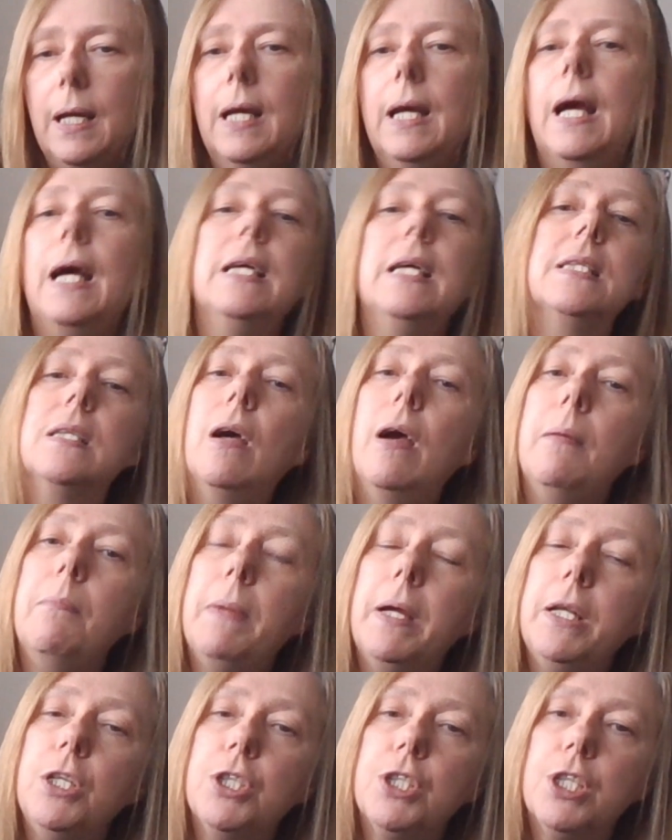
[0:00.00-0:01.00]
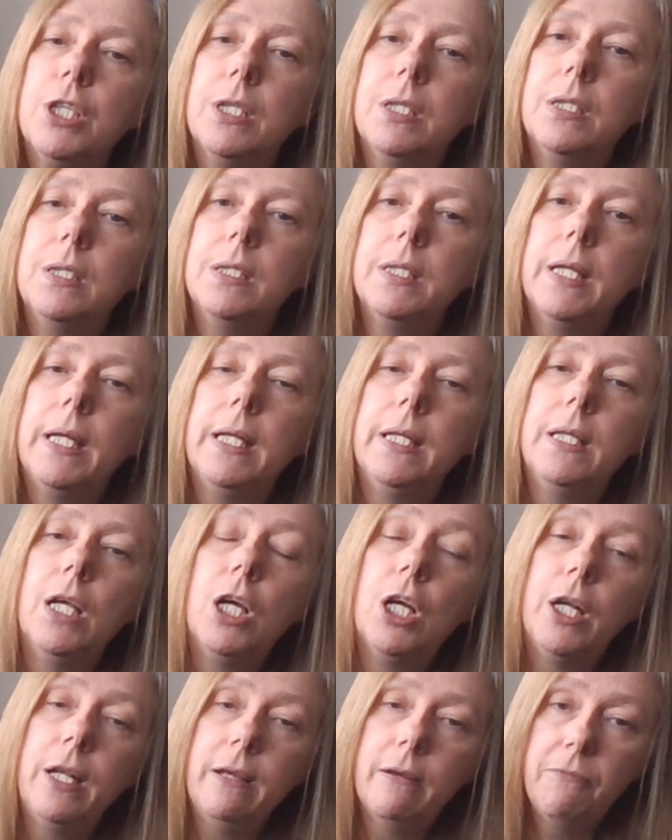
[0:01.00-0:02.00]
As I mentioned in
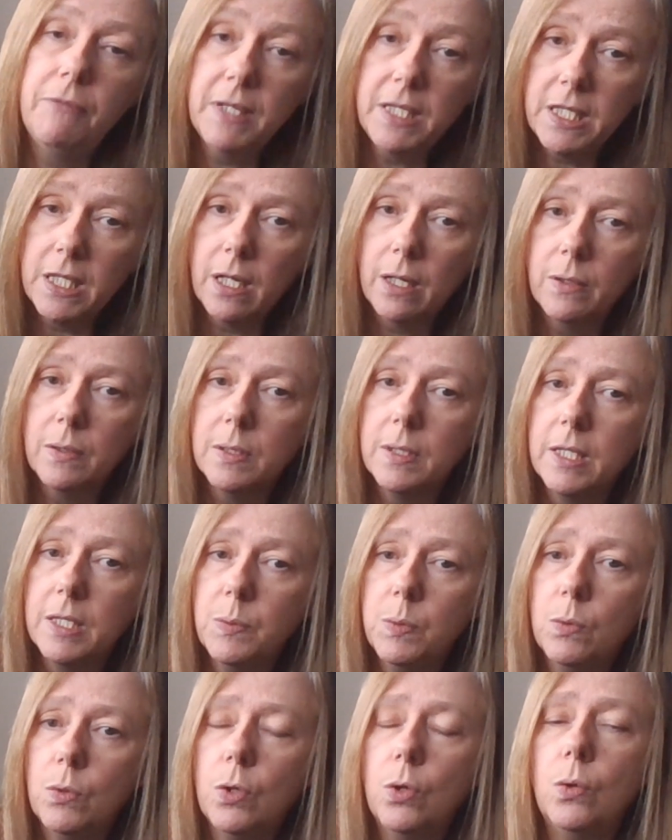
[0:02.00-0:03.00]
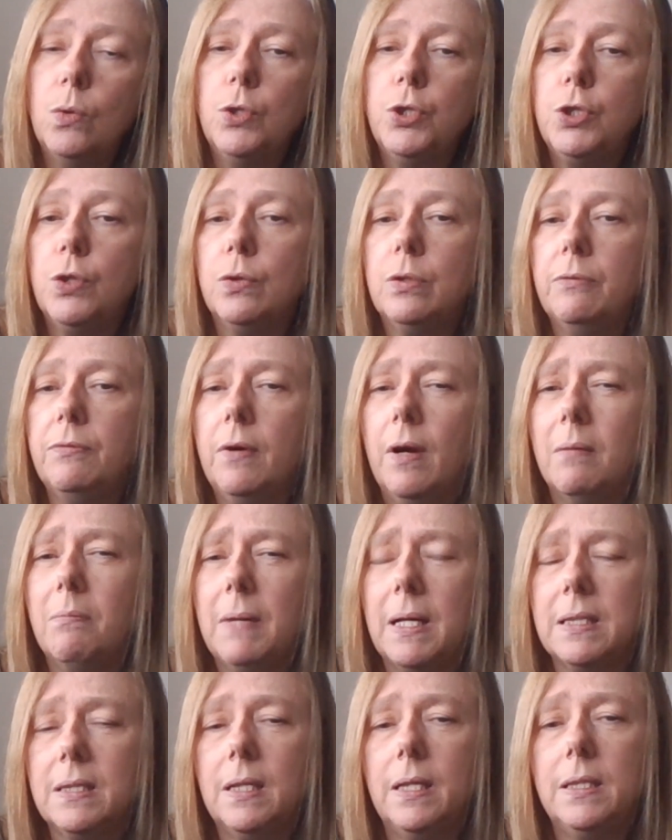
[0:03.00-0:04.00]
earlier videos, this will cause your divine
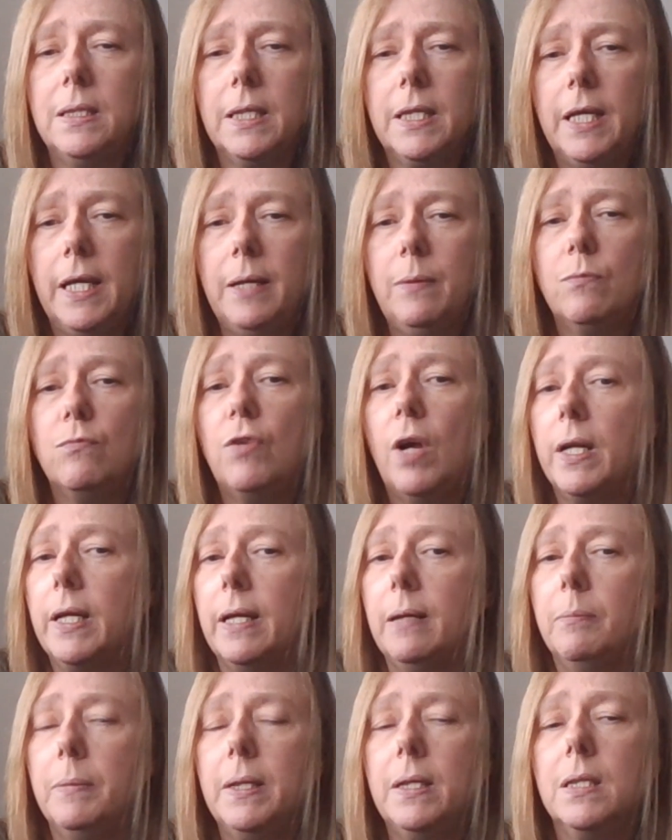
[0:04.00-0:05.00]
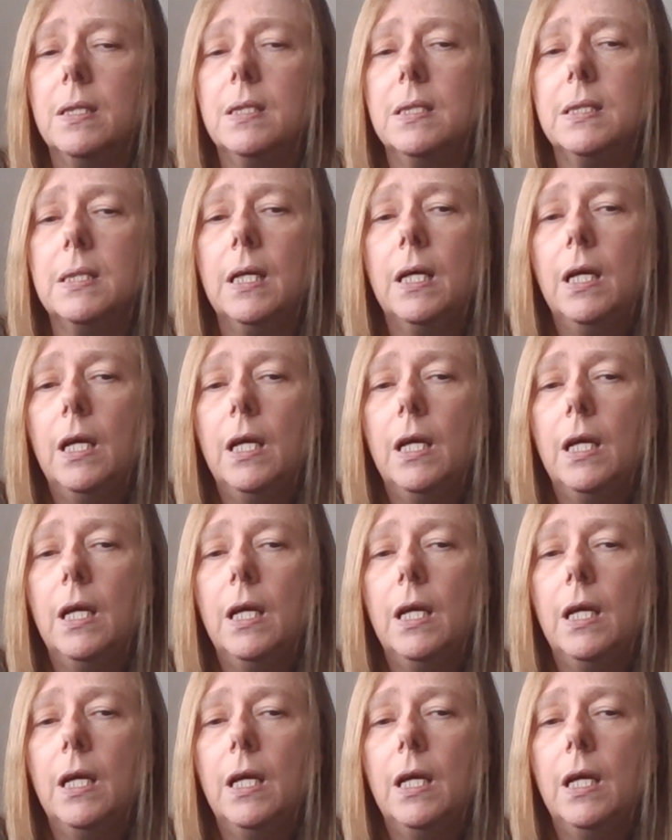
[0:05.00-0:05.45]
masculine to keep running because